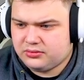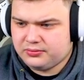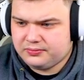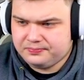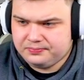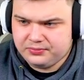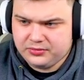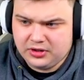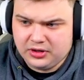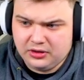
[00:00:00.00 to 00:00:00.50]

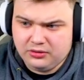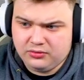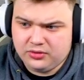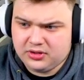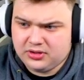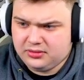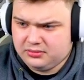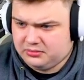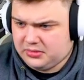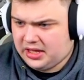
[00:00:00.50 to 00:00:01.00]
You know, we
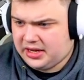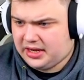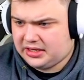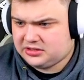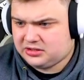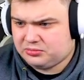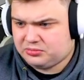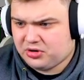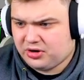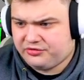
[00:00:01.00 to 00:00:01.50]
get a nice
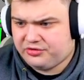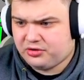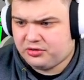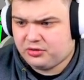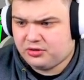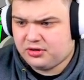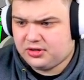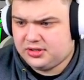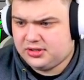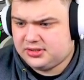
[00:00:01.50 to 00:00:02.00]
little profit on all
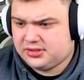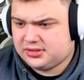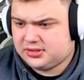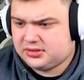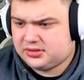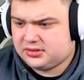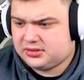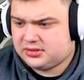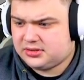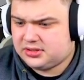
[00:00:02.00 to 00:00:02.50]
of these.
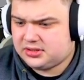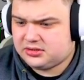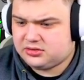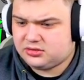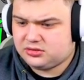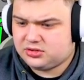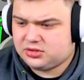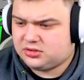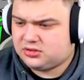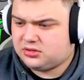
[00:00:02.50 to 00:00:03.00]

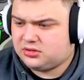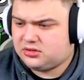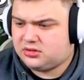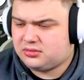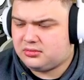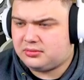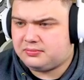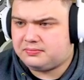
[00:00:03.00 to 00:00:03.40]
600, good, come on.